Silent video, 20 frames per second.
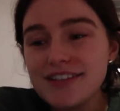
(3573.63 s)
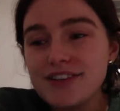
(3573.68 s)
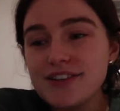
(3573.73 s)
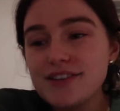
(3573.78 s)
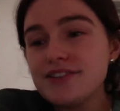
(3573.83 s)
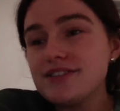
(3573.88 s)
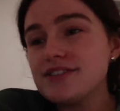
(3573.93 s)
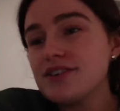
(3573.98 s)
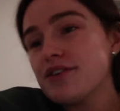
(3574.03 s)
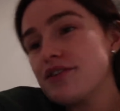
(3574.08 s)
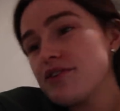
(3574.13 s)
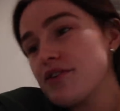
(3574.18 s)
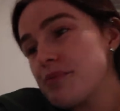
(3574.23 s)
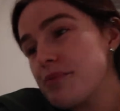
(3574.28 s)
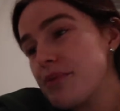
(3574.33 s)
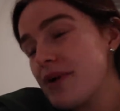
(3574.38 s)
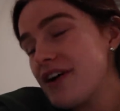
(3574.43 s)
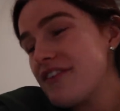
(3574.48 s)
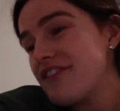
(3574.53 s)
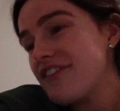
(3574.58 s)
Are you still with your
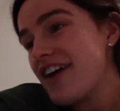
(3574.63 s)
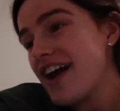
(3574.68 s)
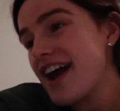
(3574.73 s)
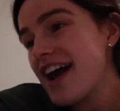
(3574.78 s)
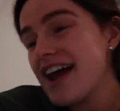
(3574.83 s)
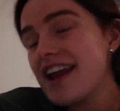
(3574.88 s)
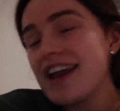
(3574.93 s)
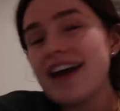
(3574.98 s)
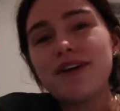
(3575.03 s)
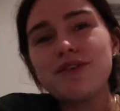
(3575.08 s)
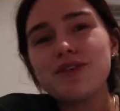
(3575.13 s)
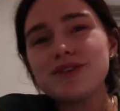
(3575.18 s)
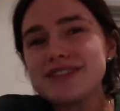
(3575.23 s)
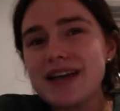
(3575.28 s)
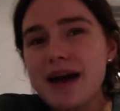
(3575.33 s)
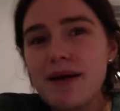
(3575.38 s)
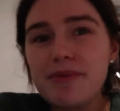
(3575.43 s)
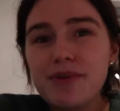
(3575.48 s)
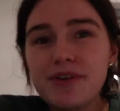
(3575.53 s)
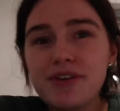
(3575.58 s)
boyfriend? Like, what's
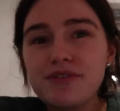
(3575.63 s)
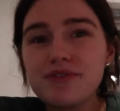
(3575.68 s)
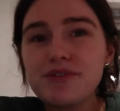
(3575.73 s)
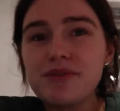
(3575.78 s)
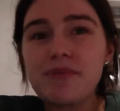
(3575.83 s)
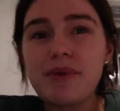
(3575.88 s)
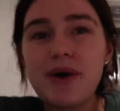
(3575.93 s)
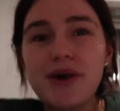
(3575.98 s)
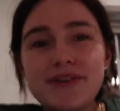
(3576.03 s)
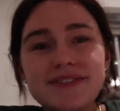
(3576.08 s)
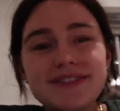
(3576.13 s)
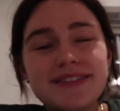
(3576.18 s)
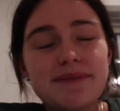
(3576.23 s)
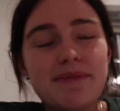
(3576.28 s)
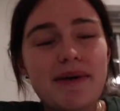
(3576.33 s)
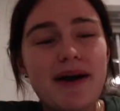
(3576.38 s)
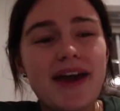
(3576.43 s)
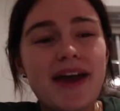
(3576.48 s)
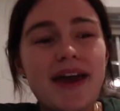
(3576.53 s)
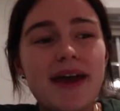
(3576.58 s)
happened? You've not posted
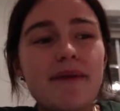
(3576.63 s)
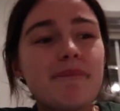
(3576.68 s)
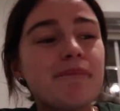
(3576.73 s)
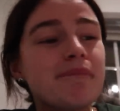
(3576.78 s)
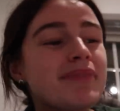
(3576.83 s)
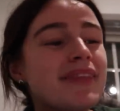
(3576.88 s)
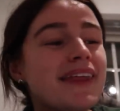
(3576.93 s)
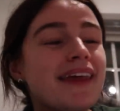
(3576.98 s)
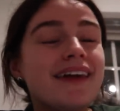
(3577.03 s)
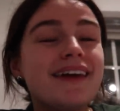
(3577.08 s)
about him."